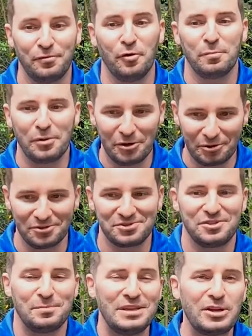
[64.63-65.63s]
for
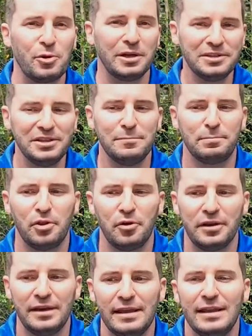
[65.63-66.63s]
boaters to be quickly
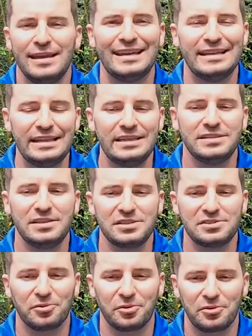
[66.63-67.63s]
deployed and easily
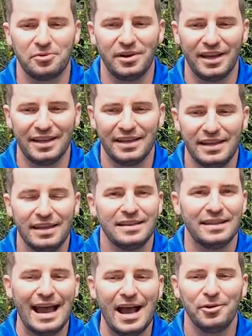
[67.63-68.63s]
stored away.
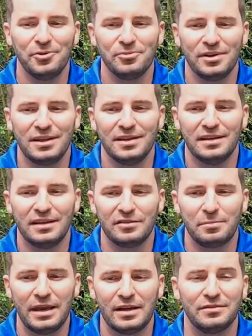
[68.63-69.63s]
The outer ring
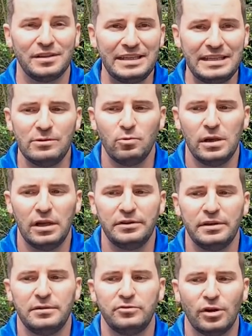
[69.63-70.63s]
is made of a
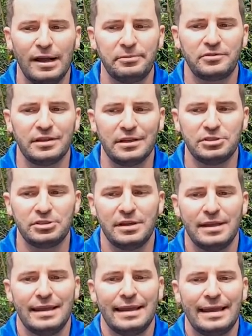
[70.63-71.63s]
heat-welded drop stitch
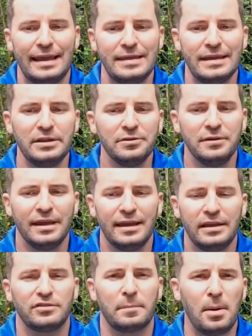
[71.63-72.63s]
and the inner
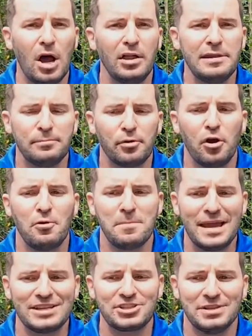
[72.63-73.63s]
net is a polypro
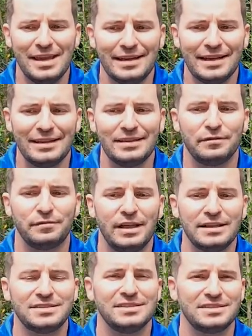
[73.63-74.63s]
mesh netting that
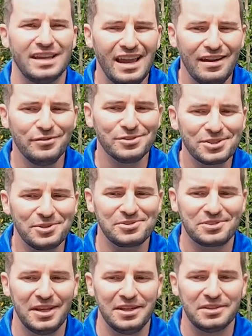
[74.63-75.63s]
flexes ever so
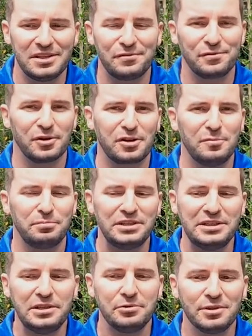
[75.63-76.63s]
slightly for a
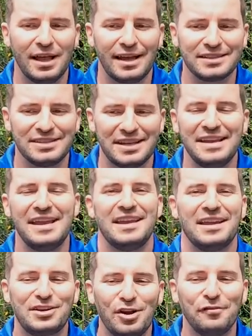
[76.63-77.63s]
completely relaxing
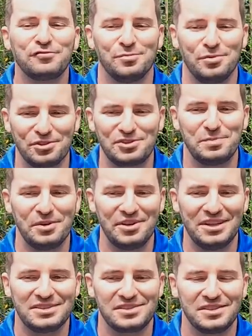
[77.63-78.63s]
and comfortable
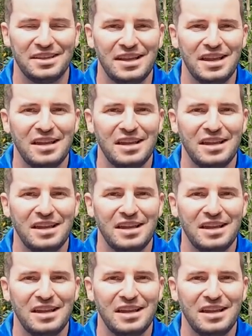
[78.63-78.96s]
experience.